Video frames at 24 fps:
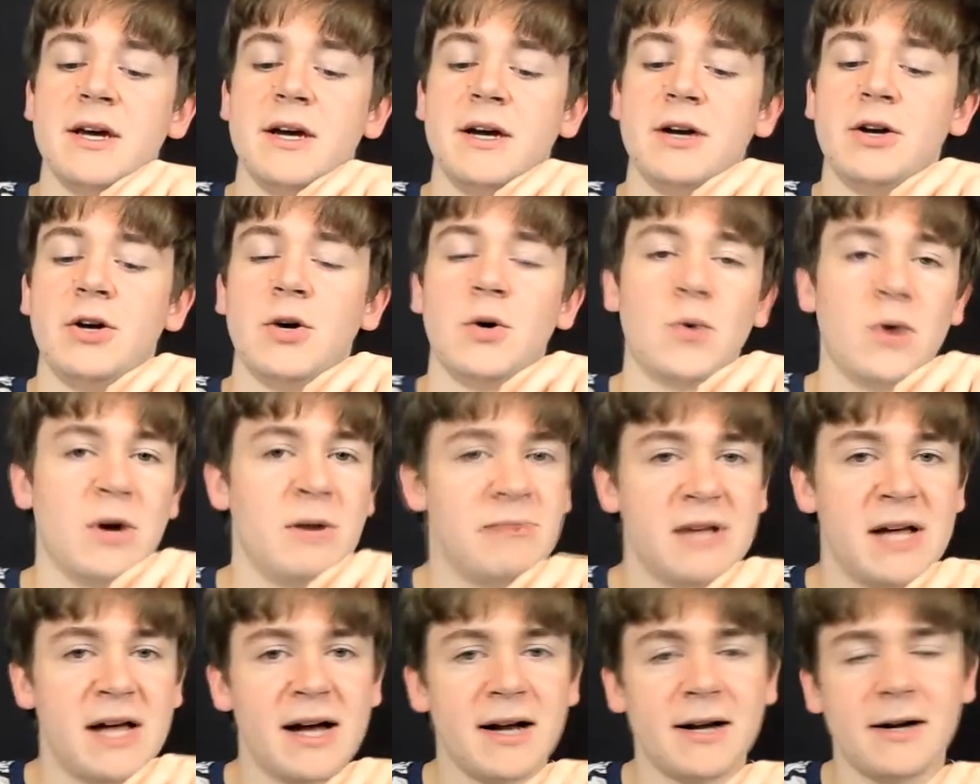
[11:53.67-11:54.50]

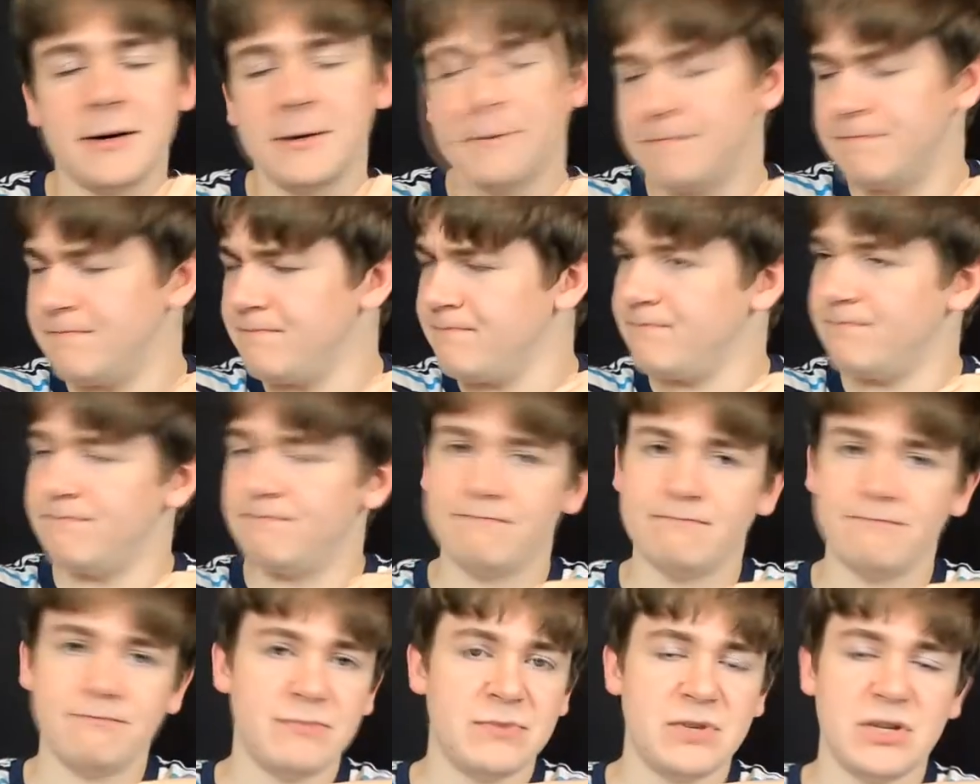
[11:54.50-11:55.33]
Grimlock,
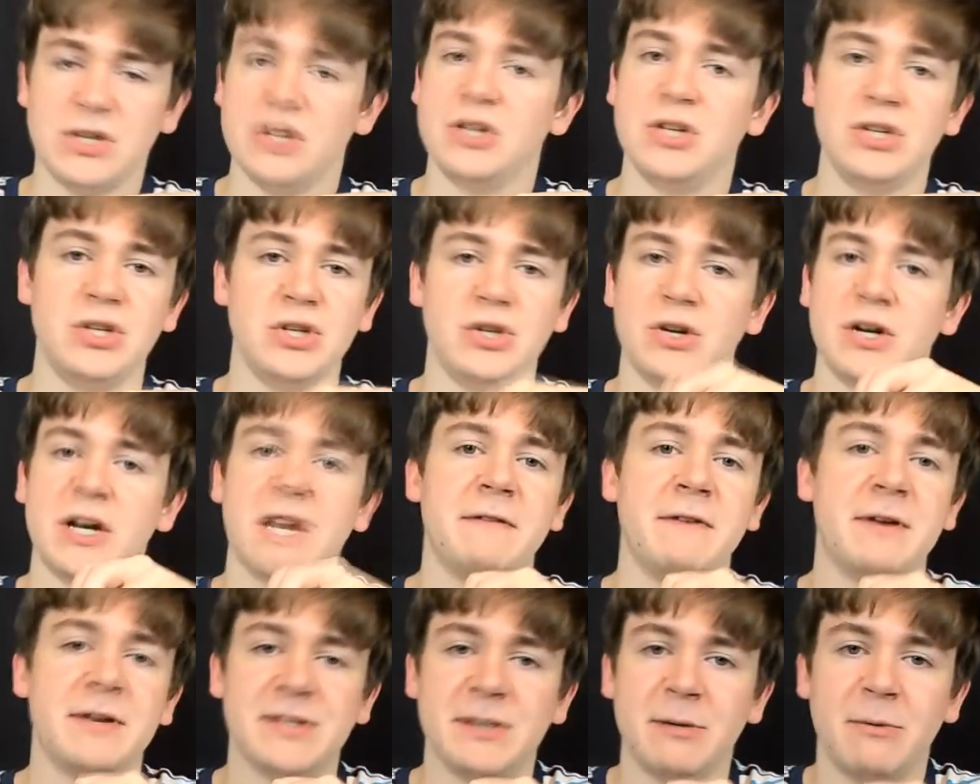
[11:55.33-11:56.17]
you're
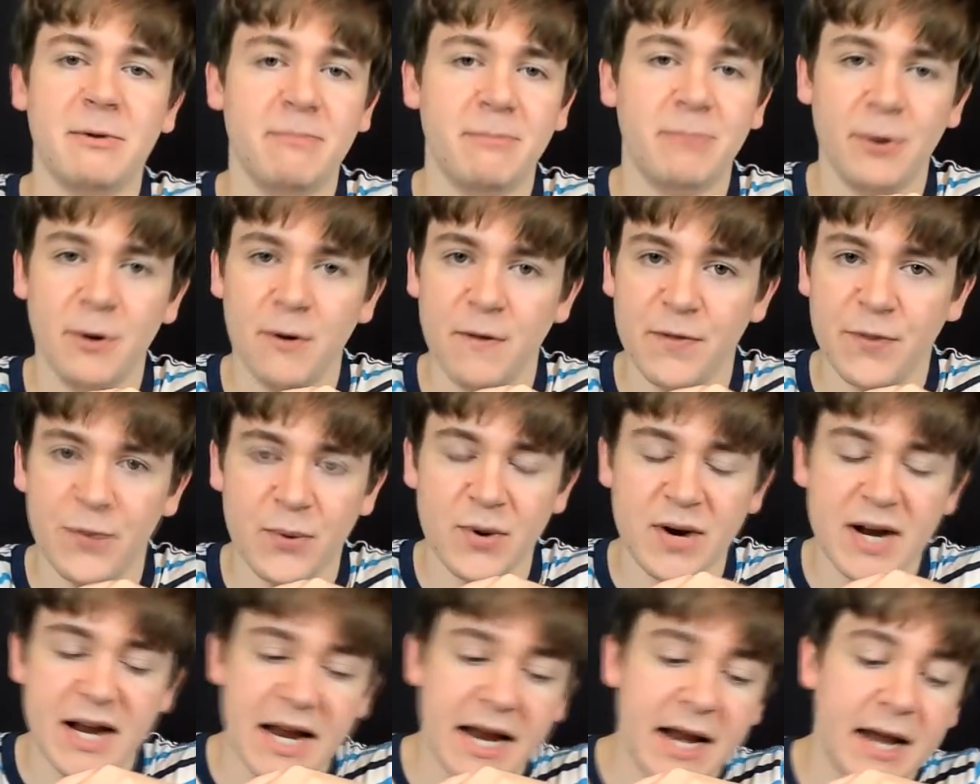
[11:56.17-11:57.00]
giving someone Bolt
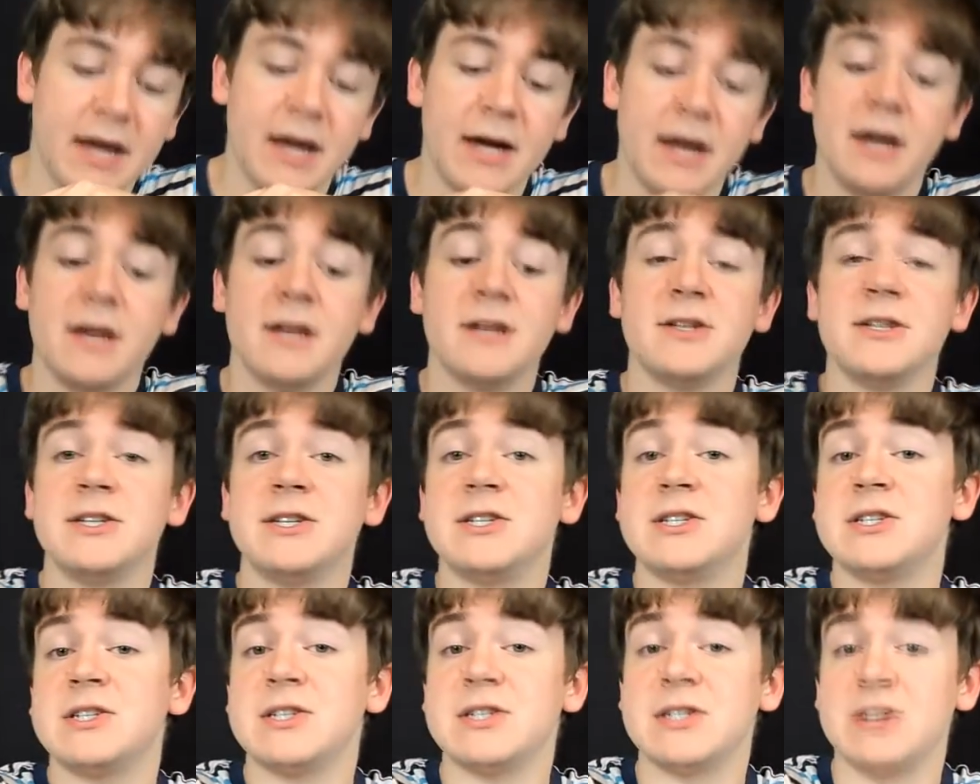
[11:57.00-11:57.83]
3.
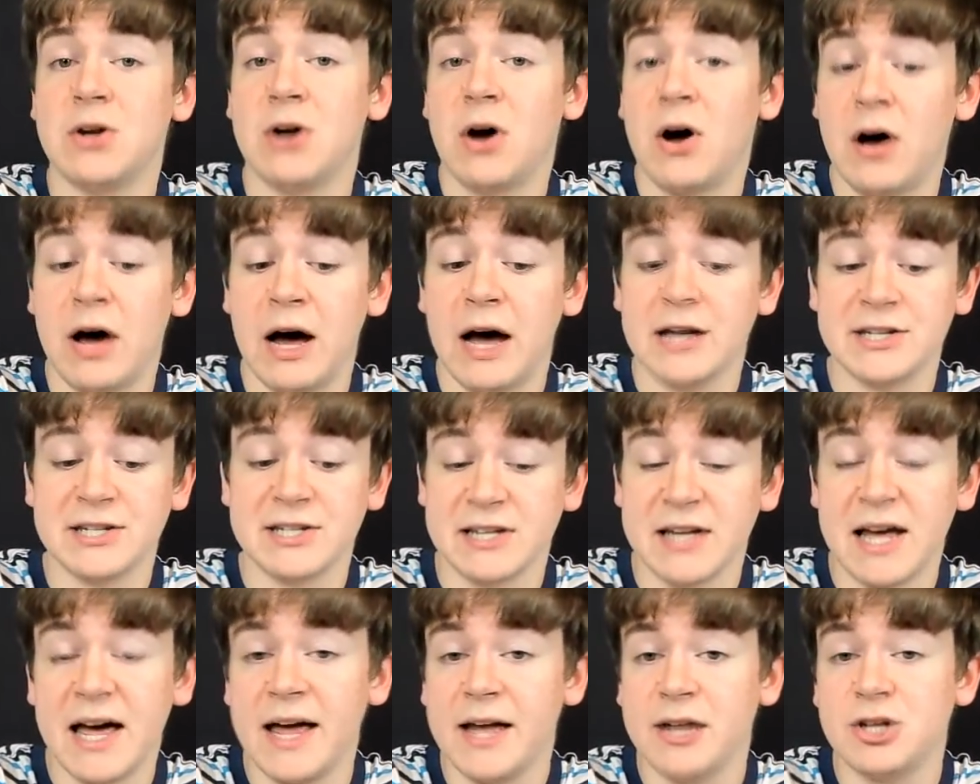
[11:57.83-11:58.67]

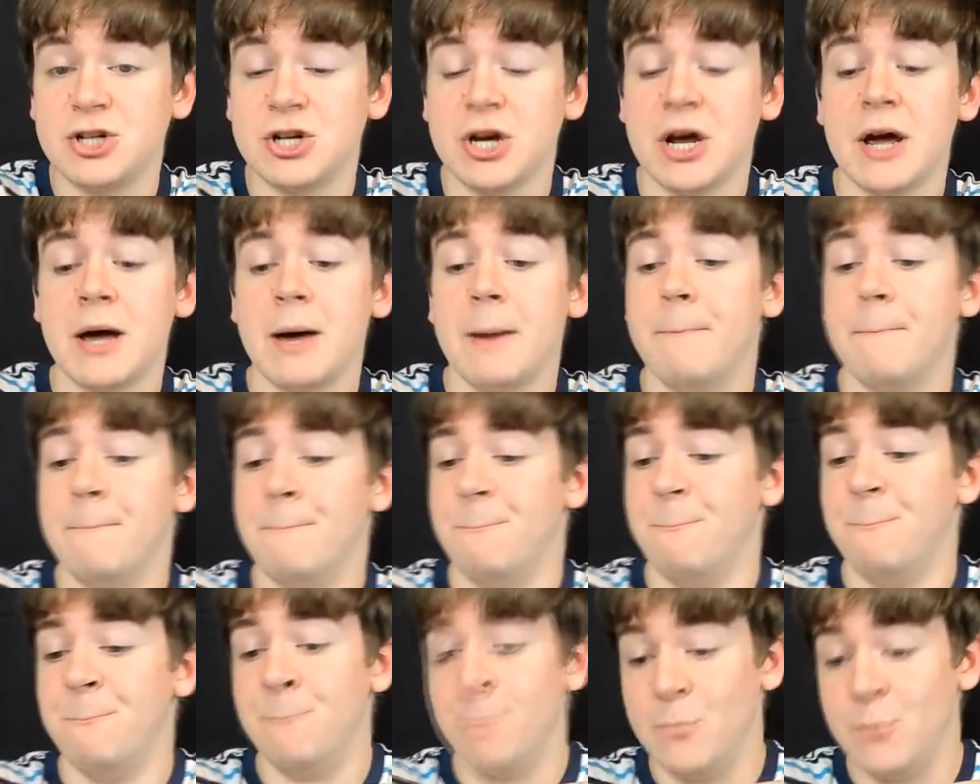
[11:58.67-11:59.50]
Sludge
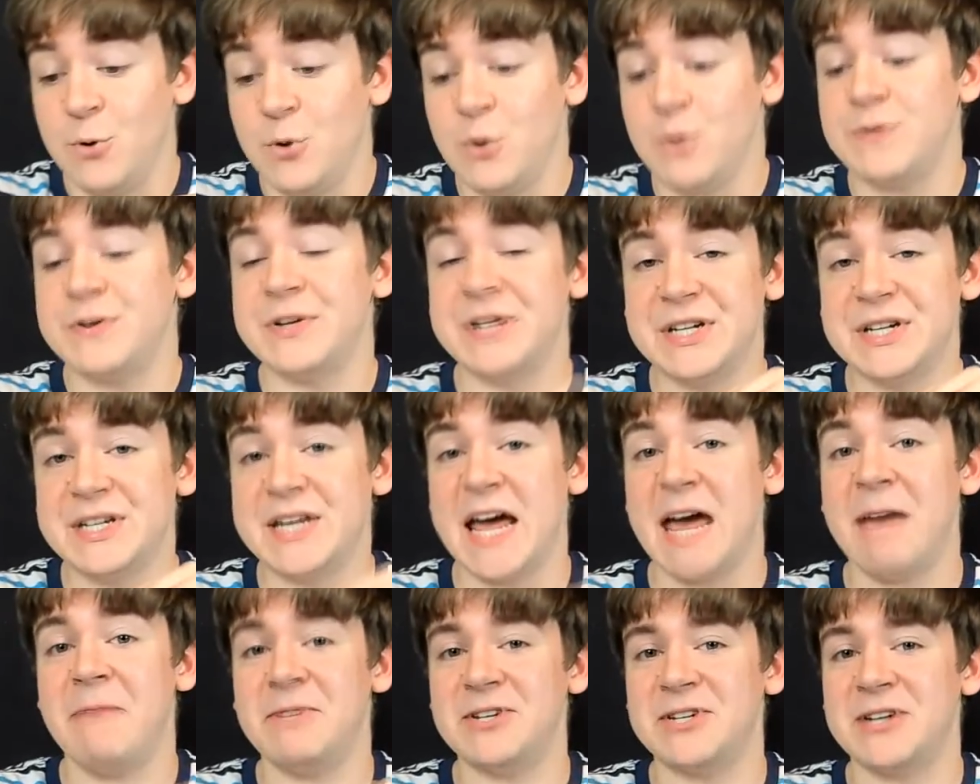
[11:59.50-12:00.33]
moves the
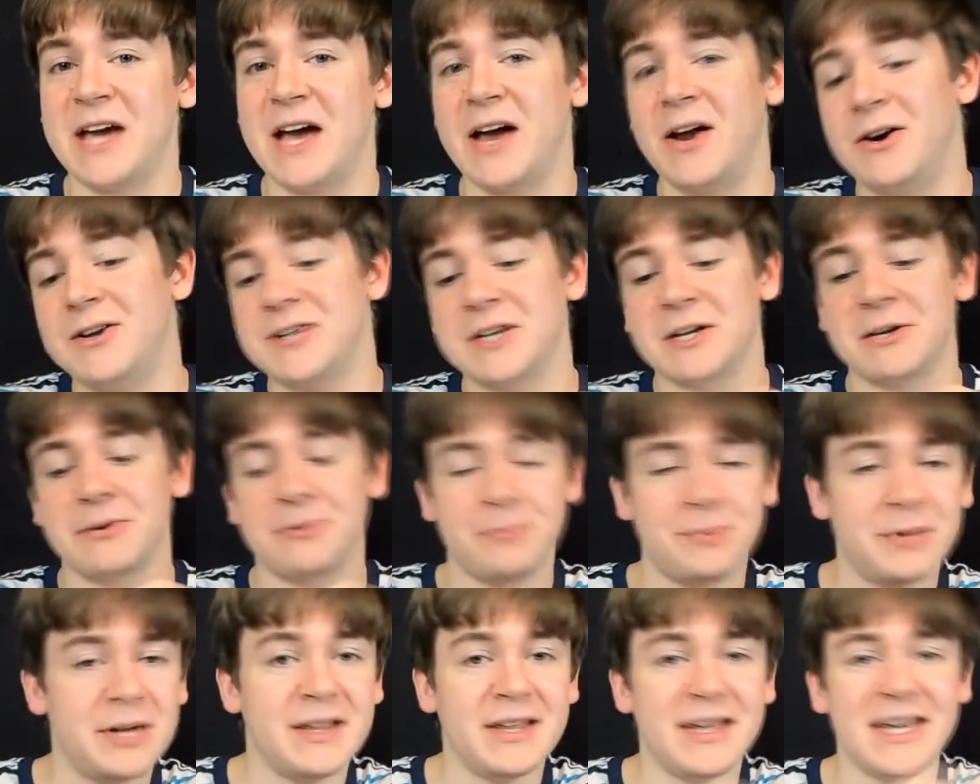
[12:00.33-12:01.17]
damage counters and
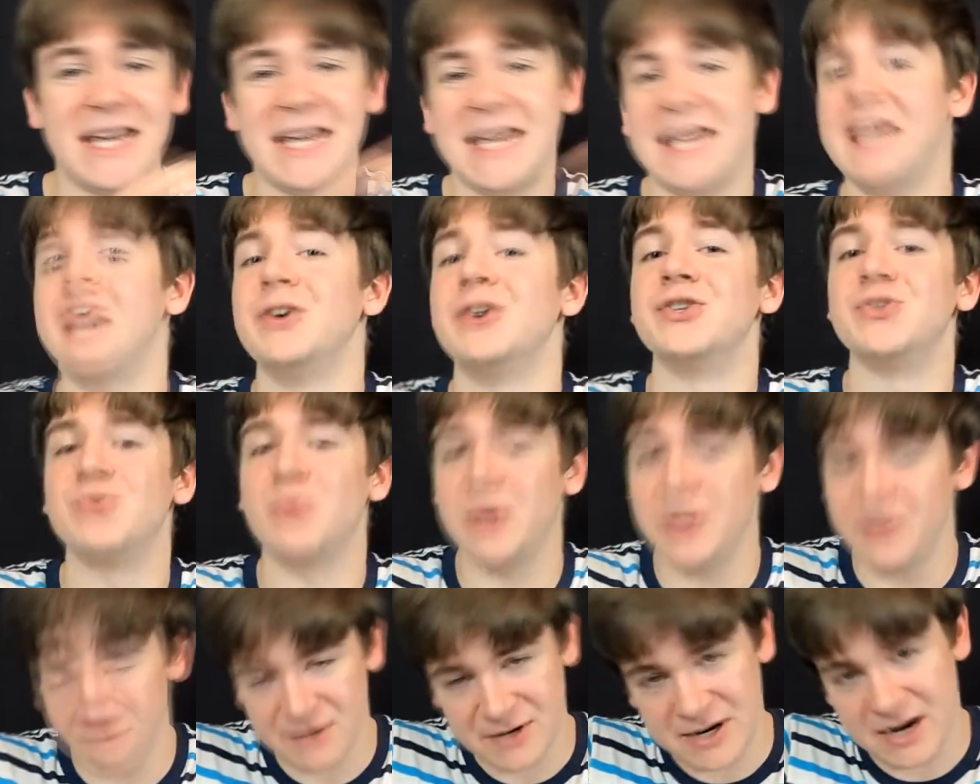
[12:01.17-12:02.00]
completely heals one of
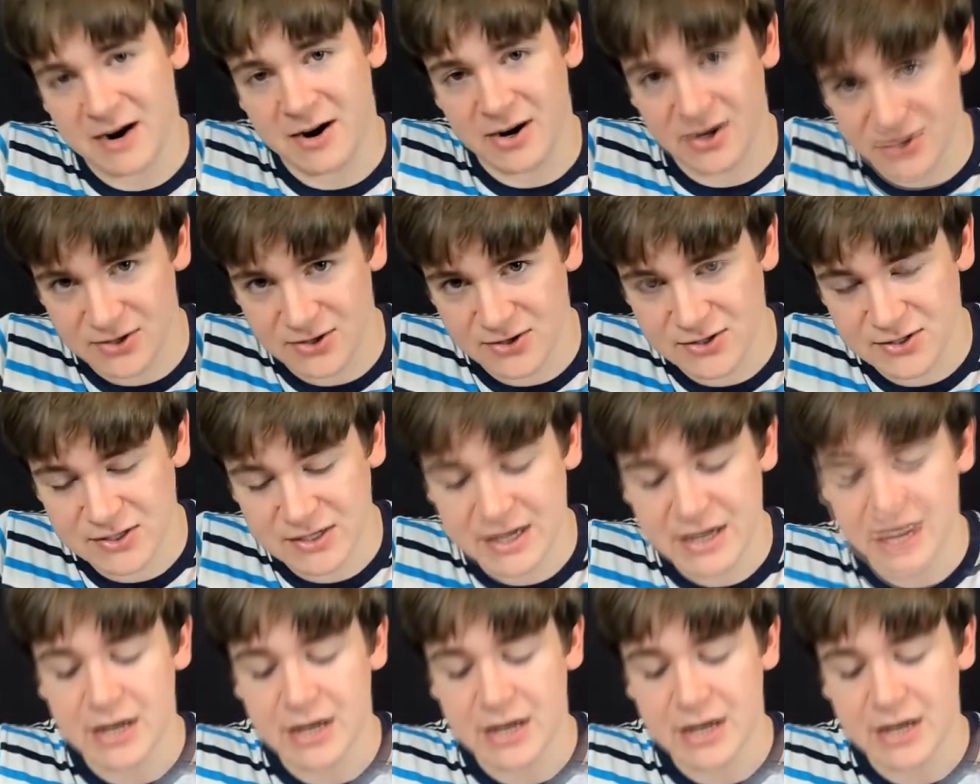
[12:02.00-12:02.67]
your characters.